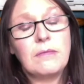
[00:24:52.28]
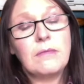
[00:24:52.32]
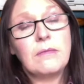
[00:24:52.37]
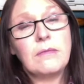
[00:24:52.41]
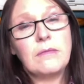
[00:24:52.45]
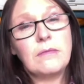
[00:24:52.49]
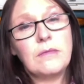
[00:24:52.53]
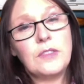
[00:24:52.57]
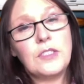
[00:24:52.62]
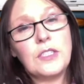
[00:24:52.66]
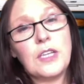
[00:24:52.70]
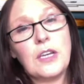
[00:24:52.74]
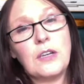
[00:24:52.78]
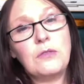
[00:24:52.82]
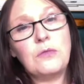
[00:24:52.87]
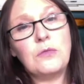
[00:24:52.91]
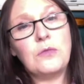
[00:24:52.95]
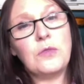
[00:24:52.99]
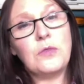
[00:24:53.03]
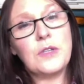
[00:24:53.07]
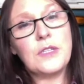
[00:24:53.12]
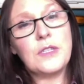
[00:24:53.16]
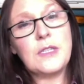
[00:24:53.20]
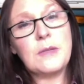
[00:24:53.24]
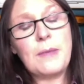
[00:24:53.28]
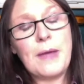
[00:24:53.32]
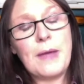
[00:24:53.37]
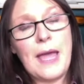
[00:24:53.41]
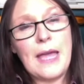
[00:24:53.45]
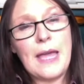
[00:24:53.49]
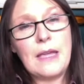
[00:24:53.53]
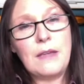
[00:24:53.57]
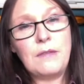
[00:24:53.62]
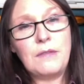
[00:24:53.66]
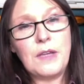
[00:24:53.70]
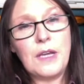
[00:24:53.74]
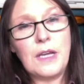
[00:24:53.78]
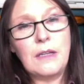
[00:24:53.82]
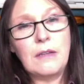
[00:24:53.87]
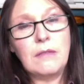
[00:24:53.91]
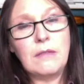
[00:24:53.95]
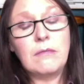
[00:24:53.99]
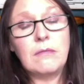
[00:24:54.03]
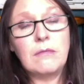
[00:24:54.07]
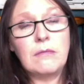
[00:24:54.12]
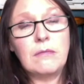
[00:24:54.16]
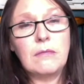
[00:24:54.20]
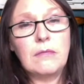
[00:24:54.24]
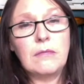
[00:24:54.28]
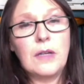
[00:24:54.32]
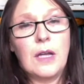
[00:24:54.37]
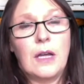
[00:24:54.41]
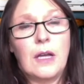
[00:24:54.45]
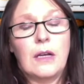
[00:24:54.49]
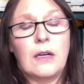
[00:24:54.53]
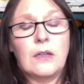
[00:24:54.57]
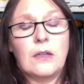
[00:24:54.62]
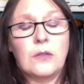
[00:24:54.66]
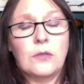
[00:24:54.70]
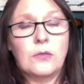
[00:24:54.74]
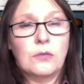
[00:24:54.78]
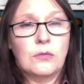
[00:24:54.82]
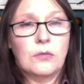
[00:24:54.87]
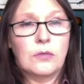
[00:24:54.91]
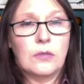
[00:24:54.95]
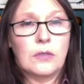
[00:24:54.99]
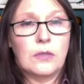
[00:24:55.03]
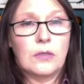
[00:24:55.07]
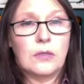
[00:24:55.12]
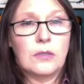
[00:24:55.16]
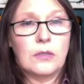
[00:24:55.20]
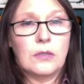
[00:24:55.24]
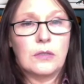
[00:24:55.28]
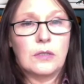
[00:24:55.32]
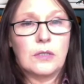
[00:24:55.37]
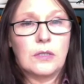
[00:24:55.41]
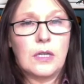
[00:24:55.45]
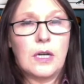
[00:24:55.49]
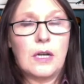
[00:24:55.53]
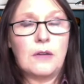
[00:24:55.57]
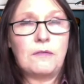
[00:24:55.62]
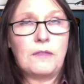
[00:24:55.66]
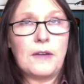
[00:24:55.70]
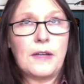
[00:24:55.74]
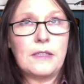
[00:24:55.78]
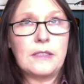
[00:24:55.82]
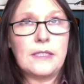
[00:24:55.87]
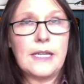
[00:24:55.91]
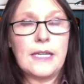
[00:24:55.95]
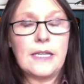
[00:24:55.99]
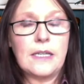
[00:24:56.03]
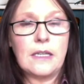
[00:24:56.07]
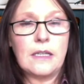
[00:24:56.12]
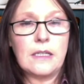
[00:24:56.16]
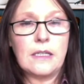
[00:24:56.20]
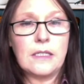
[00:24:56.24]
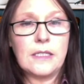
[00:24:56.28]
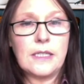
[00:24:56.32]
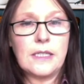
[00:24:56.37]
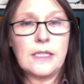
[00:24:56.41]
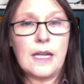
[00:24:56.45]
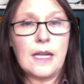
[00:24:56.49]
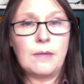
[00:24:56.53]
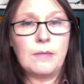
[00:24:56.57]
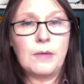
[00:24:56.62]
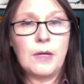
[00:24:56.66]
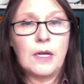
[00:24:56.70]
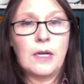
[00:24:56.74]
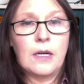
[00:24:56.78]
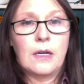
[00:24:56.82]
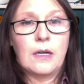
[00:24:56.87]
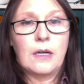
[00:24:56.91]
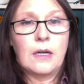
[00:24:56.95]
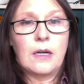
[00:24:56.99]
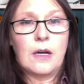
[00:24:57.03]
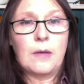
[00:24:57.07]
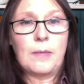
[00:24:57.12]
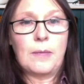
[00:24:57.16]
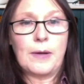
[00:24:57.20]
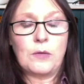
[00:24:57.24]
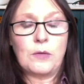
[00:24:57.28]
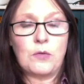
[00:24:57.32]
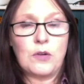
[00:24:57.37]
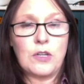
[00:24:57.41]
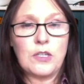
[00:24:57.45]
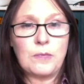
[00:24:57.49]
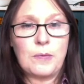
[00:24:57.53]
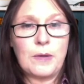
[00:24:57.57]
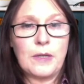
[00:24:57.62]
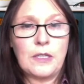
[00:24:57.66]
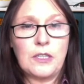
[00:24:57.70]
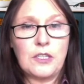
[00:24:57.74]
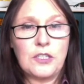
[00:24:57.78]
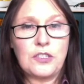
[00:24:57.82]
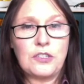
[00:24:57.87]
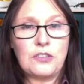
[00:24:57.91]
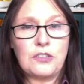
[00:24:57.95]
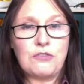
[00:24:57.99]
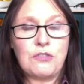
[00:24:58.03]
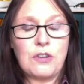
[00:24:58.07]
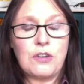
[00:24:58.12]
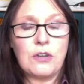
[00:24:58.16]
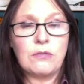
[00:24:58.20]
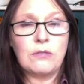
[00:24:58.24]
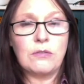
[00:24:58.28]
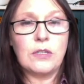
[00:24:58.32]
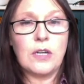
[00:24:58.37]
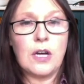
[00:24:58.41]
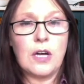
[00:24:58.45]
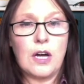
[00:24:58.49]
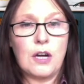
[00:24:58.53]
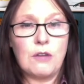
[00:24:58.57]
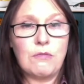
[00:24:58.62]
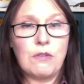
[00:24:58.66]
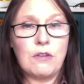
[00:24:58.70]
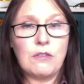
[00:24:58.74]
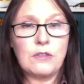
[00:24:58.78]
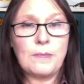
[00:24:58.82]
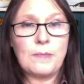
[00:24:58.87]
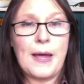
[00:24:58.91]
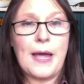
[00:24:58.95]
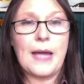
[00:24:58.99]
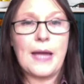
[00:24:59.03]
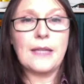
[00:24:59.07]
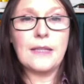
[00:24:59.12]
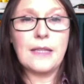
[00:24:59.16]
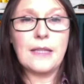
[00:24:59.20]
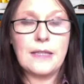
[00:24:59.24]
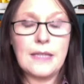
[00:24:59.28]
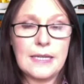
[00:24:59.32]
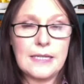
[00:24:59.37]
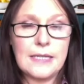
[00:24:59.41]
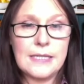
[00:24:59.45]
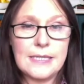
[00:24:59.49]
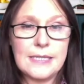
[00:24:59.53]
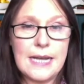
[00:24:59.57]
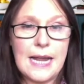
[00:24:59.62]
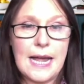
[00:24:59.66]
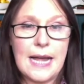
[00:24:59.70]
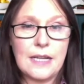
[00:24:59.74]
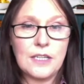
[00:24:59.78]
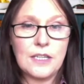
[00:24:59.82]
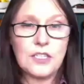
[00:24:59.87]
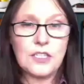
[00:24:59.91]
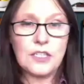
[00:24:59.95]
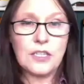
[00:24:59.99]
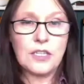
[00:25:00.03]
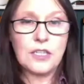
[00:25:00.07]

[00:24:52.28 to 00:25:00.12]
So what's the behaviour? Oh, I failed here last time. Oh, I better watch my clutch control. Car rolls back, they then snatch.